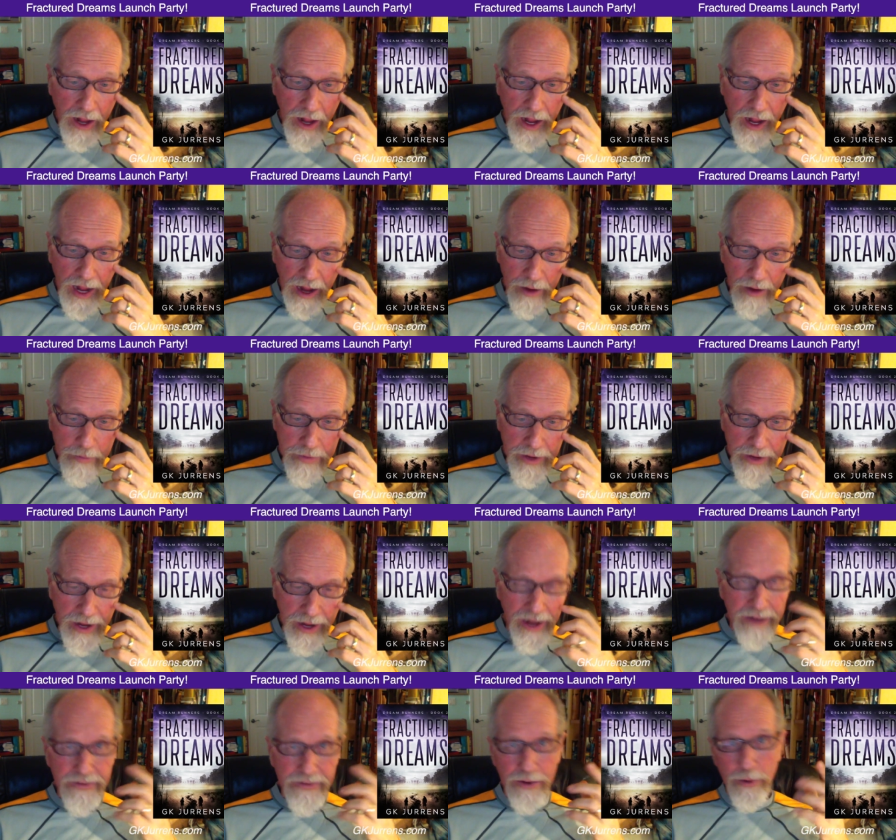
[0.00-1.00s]
and
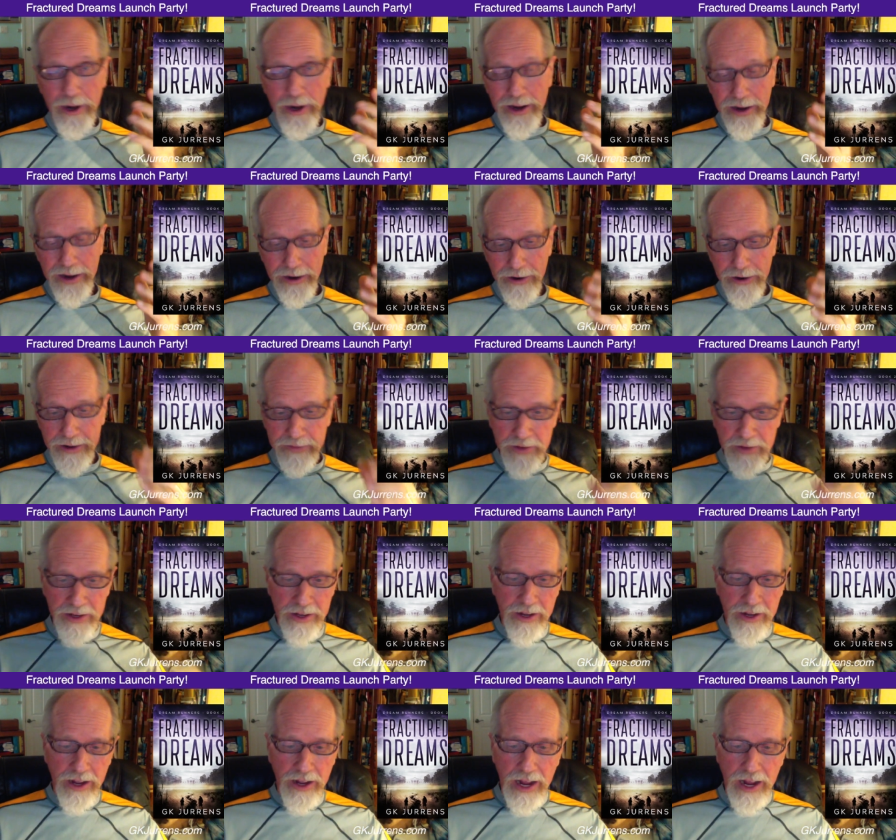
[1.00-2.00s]
if you want to hear it.
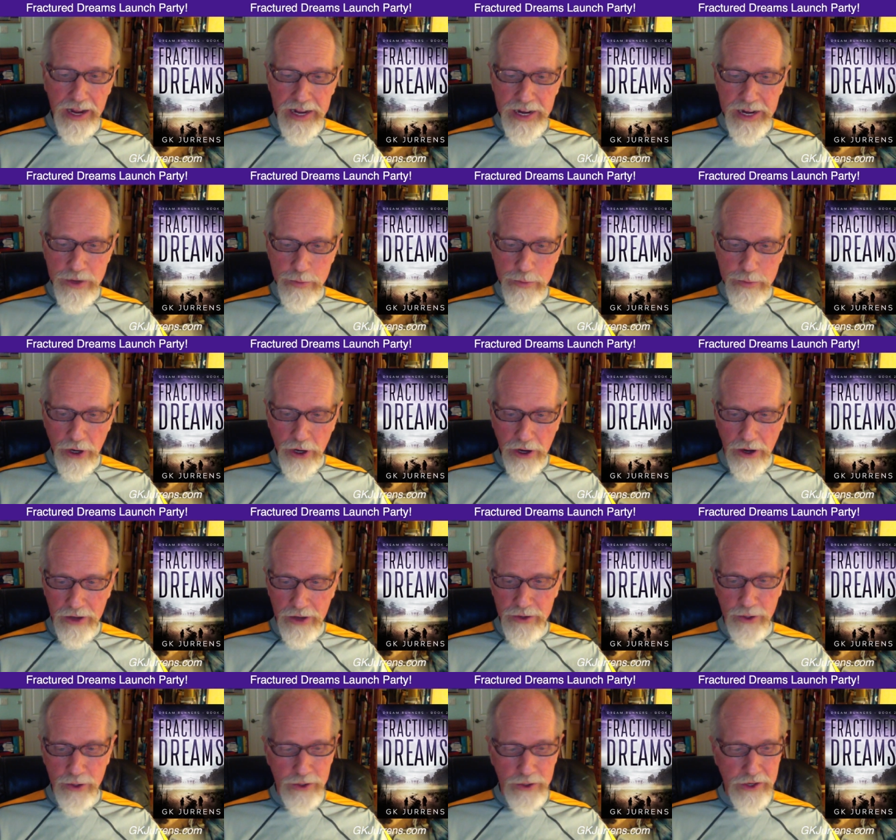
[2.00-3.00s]
Each book
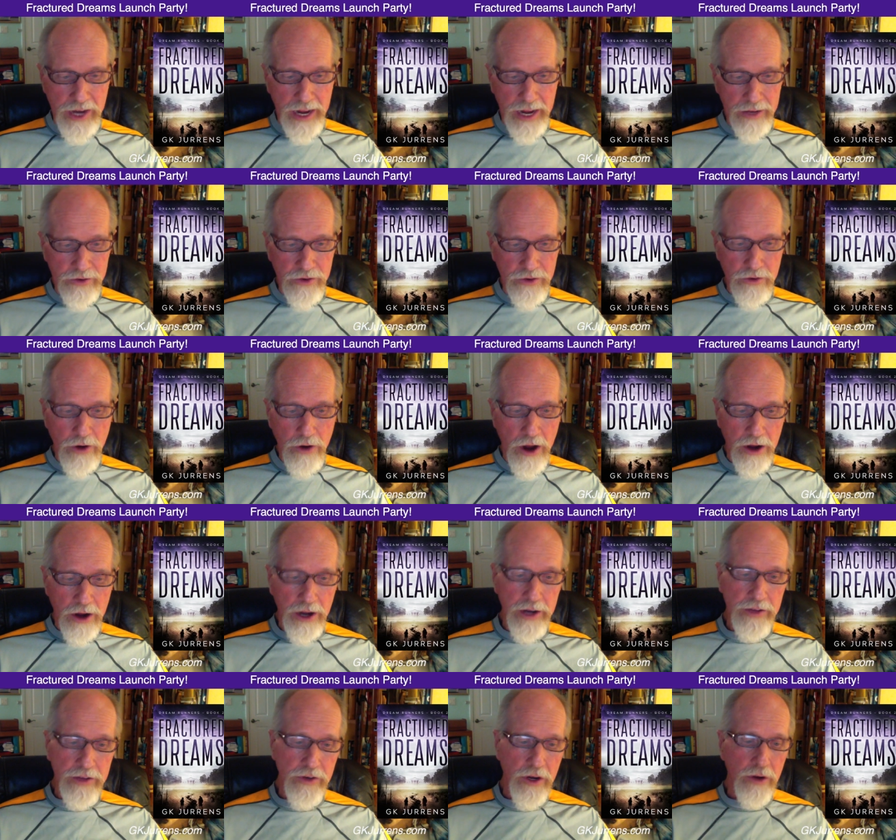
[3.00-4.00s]
also stands strong
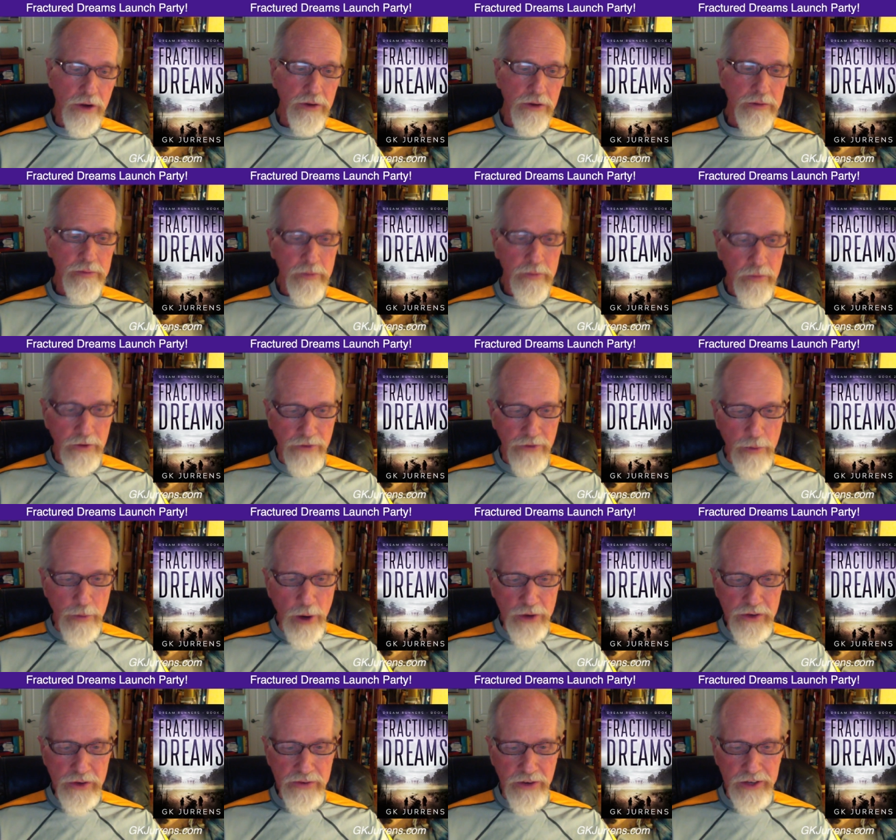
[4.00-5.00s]
on its own. For
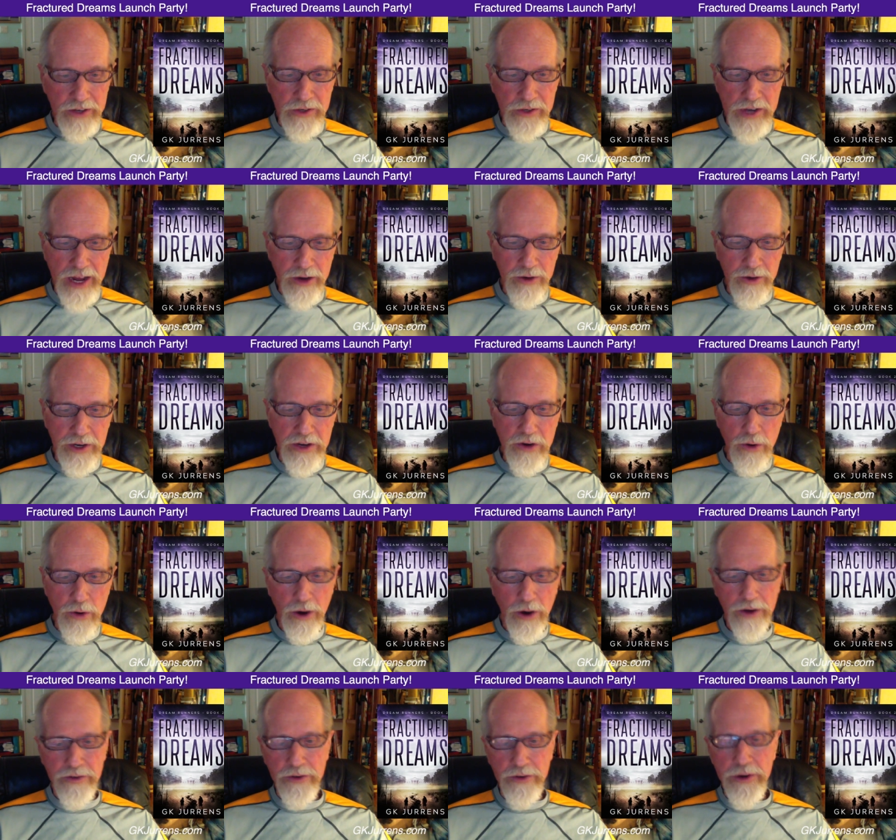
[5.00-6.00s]
most of us, not only do
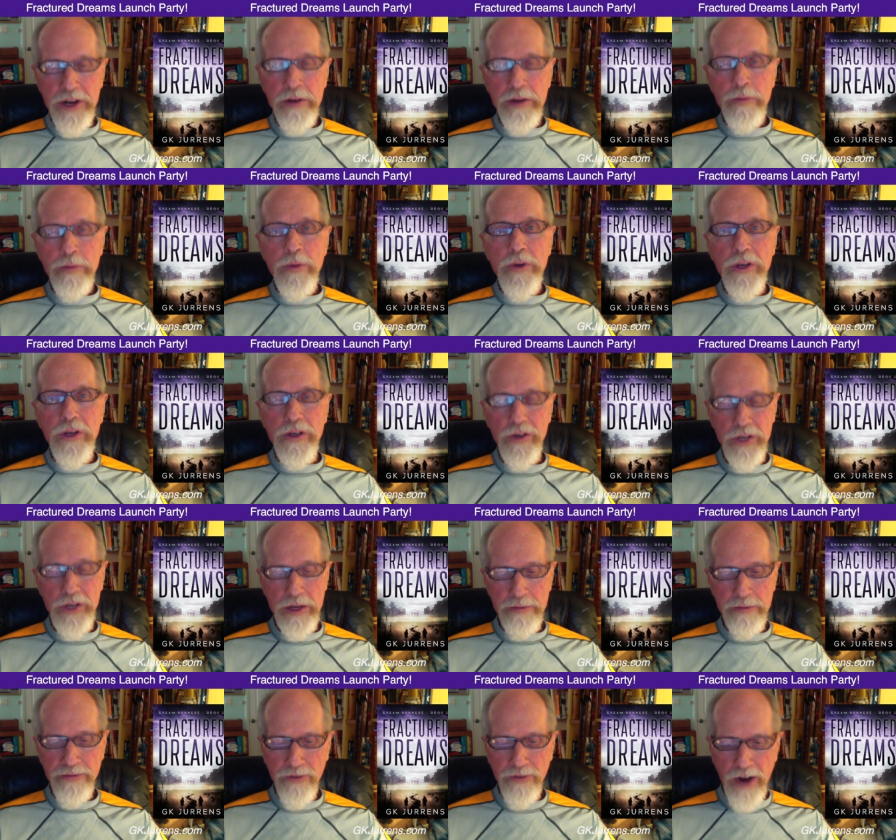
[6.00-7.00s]
our dreams
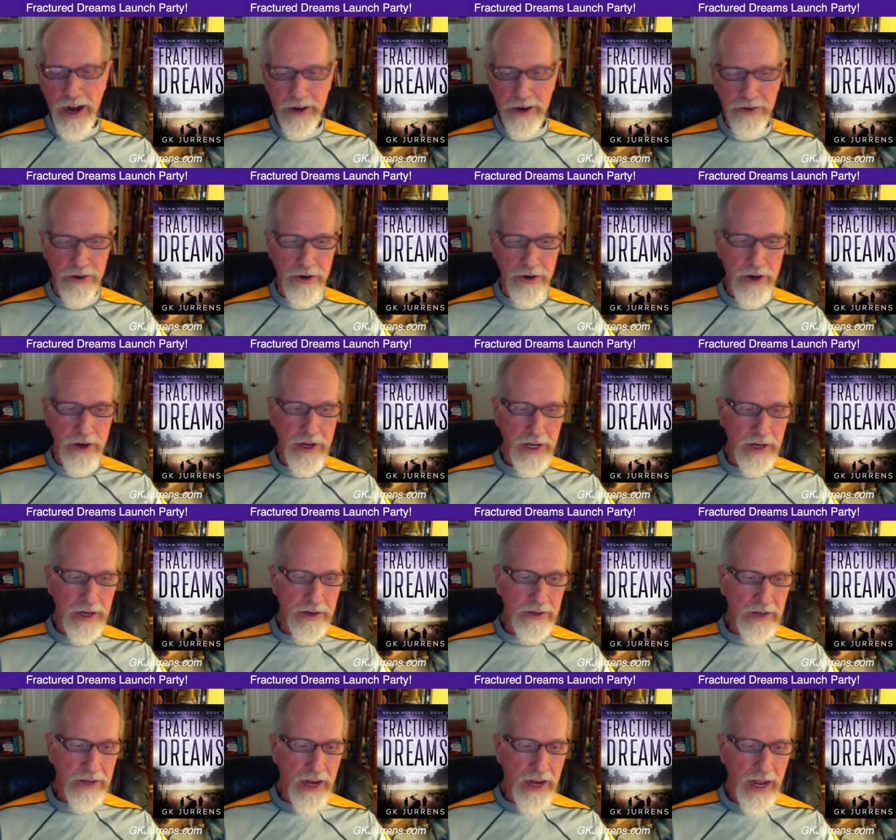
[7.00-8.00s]
seem fractured
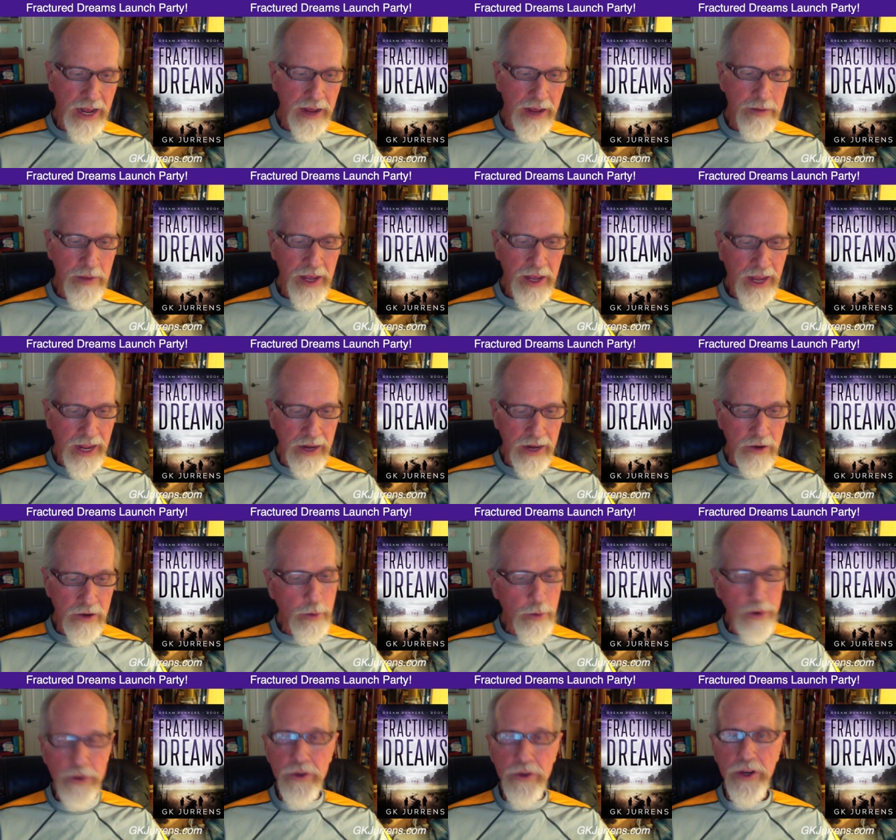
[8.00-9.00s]
in time and
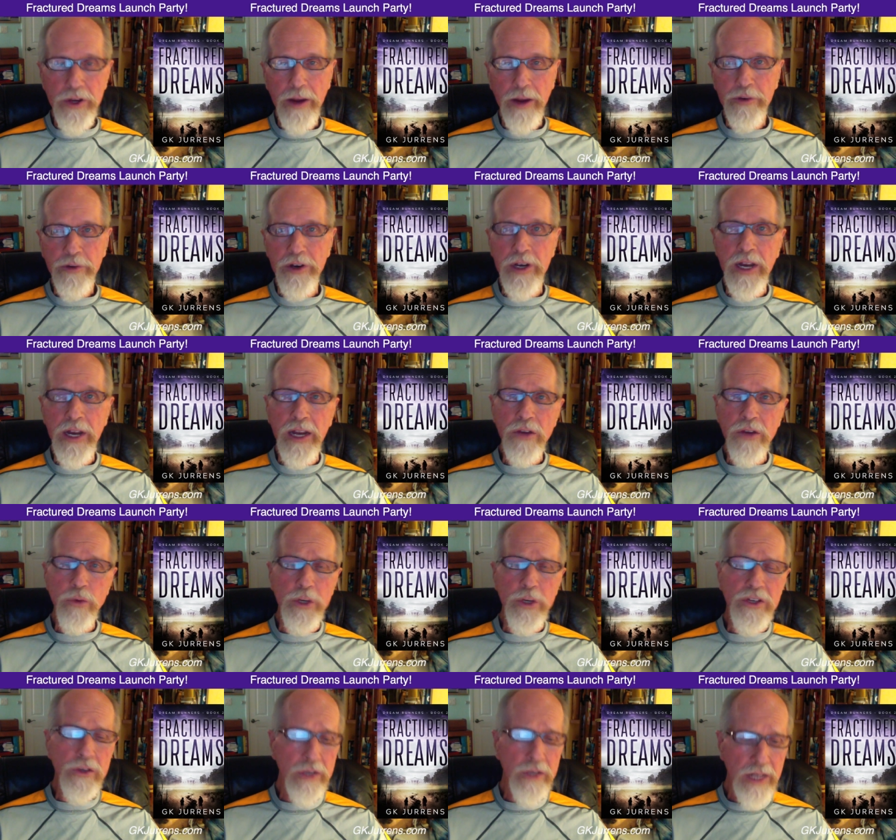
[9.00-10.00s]
perception as
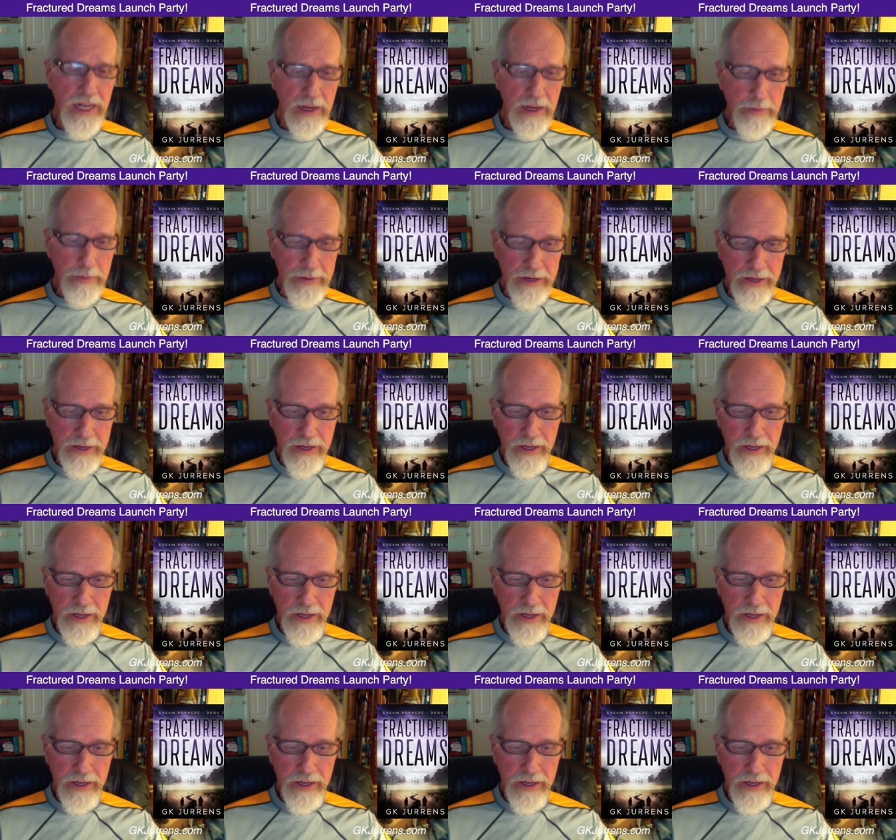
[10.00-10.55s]
we sleep,